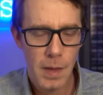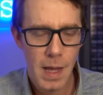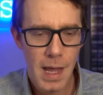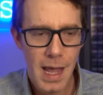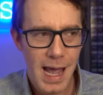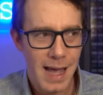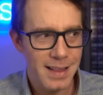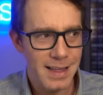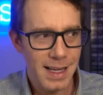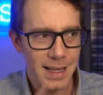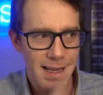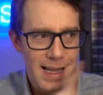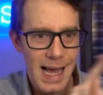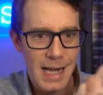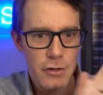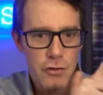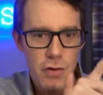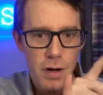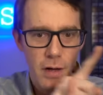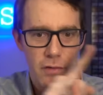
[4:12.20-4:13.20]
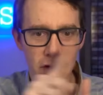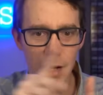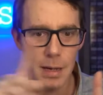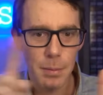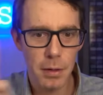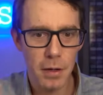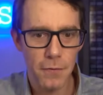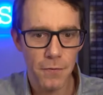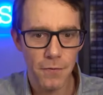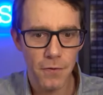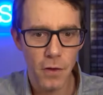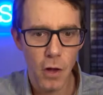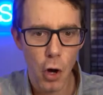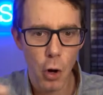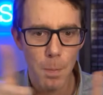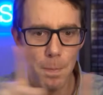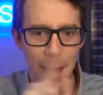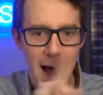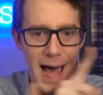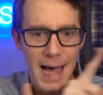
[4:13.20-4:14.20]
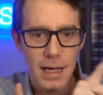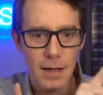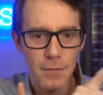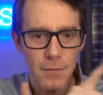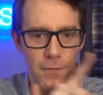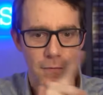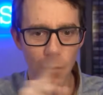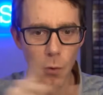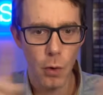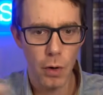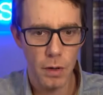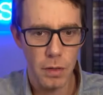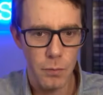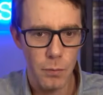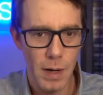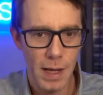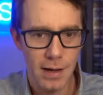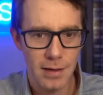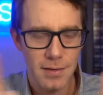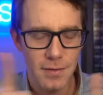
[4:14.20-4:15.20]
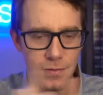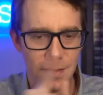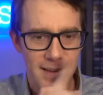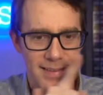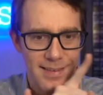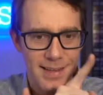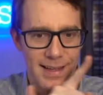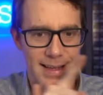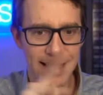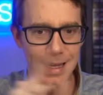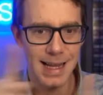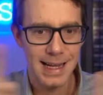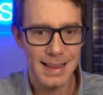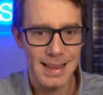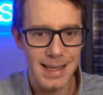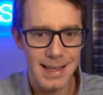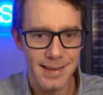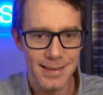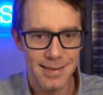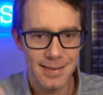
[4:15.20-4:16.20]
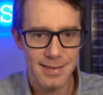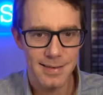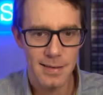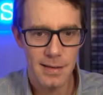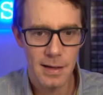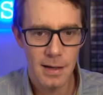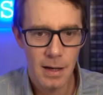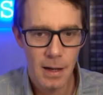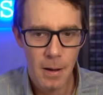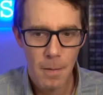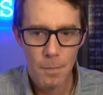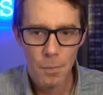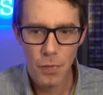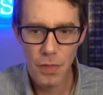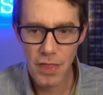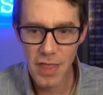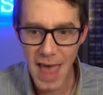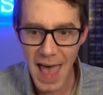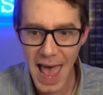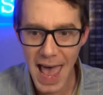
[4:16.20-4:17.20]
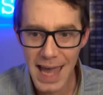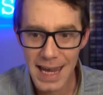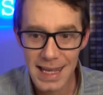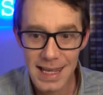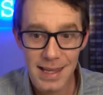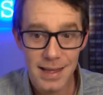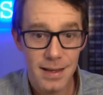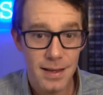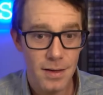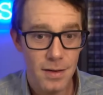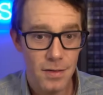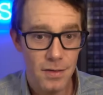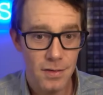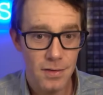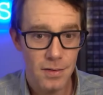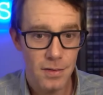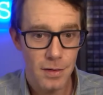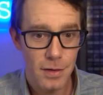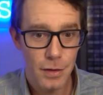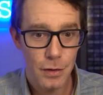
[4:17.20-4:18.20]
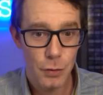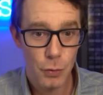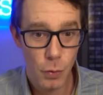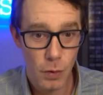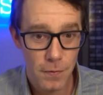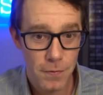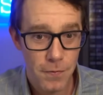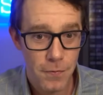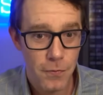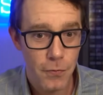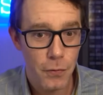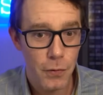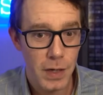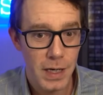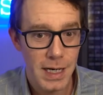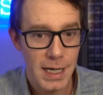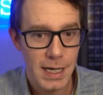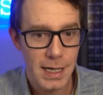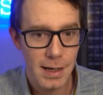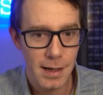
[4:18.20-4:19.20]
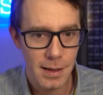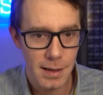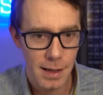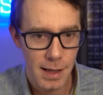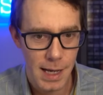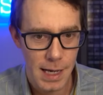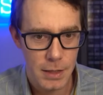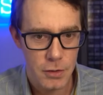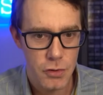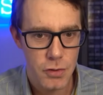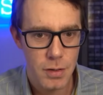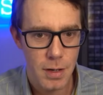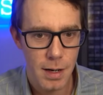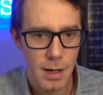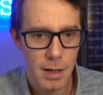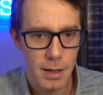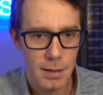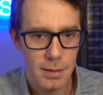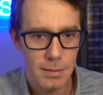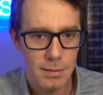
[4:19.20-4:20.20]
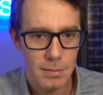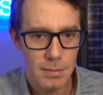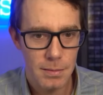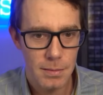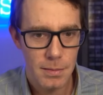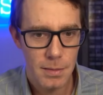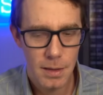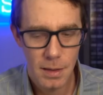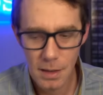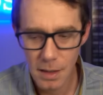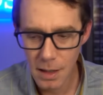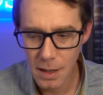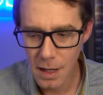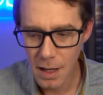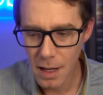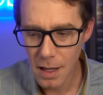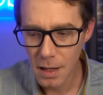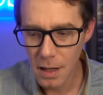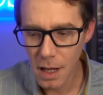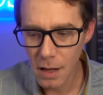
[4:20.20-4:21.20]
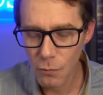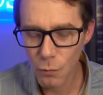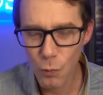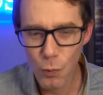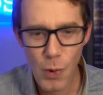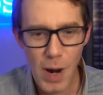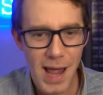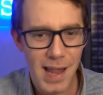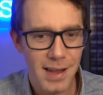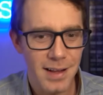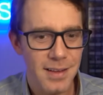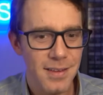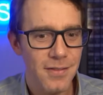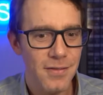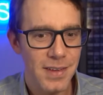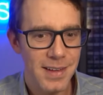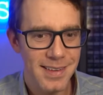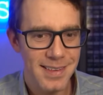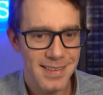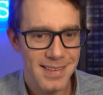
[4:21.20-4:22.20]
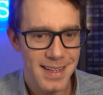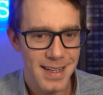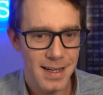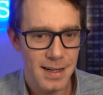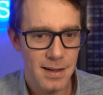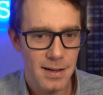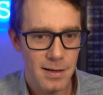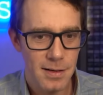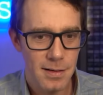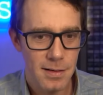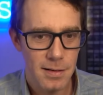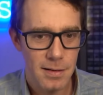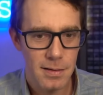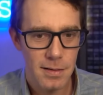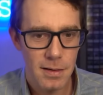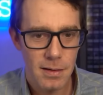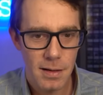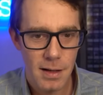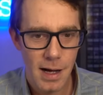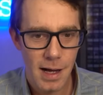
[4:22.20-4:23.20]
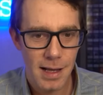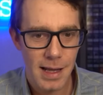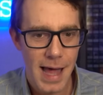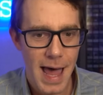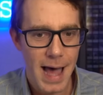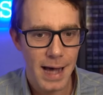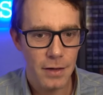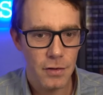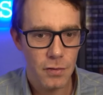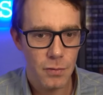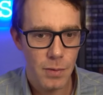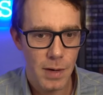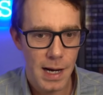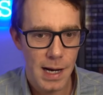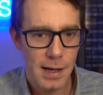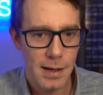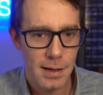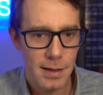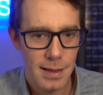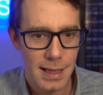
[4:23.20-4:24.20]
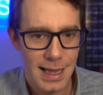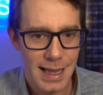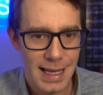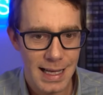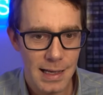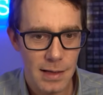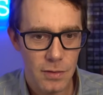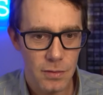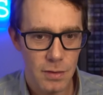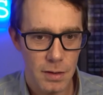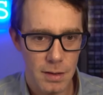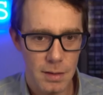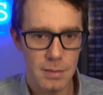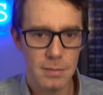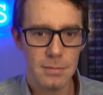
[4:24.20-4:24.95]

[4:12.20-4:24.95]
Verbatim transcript: and the electrons are able to flow back and forth relativistically like this. That is your free electron relativistic uh, X ray laser.